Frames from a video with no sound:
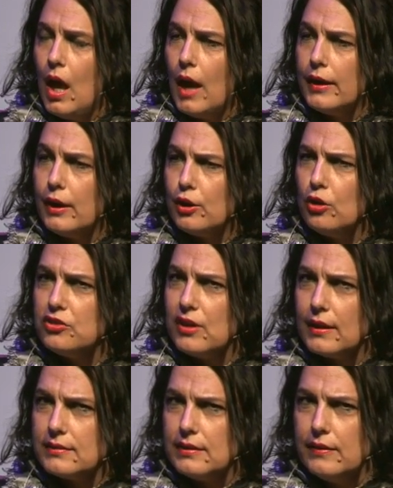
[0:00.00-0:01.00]
And I
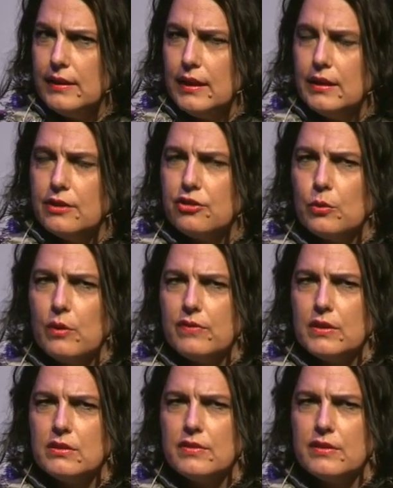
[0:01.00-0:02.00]
contacted the English
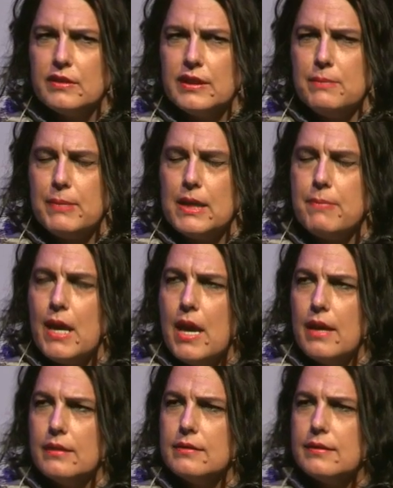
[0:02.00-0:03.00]
equivalent of the
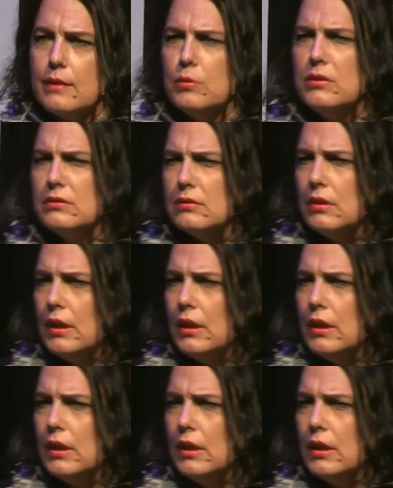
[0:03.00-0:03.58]
DPP and said, well,